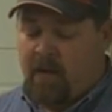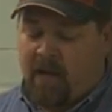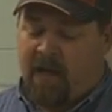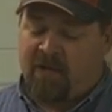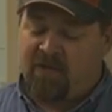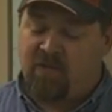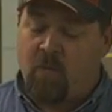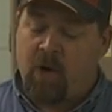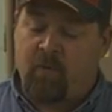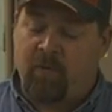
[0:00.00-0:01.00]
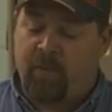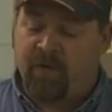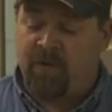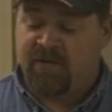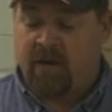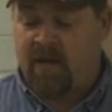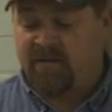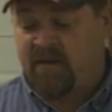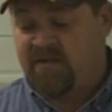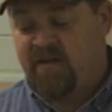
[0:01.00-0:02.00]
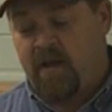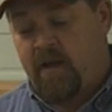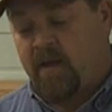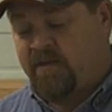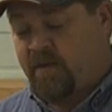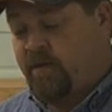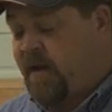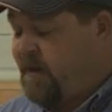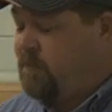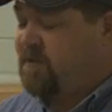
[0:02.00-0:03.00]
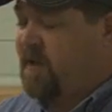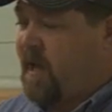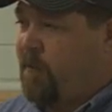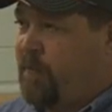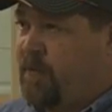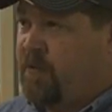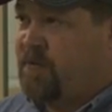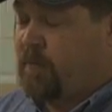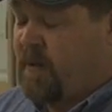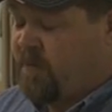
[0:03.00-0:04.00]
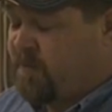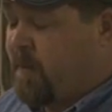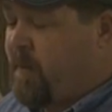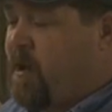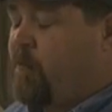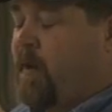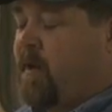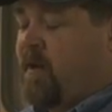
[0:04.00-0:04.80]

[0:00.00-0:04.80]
I used to work with a producer out in Tennessee, and said, now he was a cattle producer, but he was my mailman.